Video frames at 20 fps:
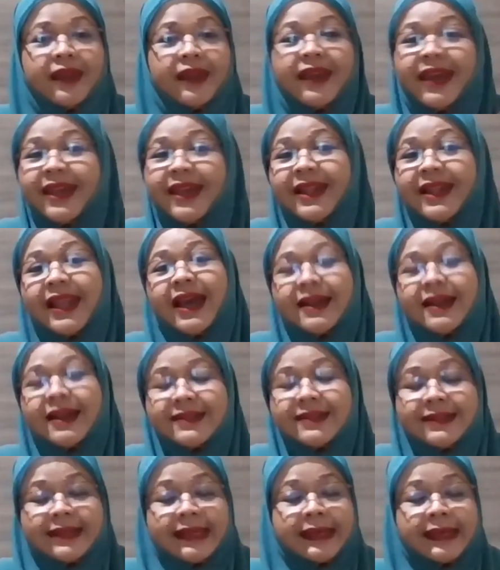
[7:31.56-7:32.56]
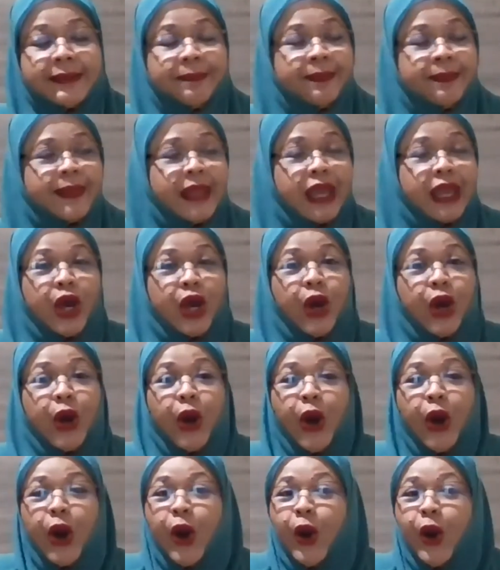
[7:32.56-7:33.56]
And lastly,
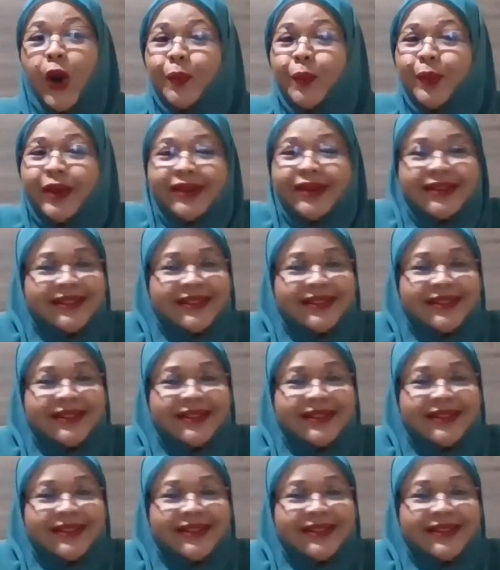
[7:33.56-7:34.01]
hope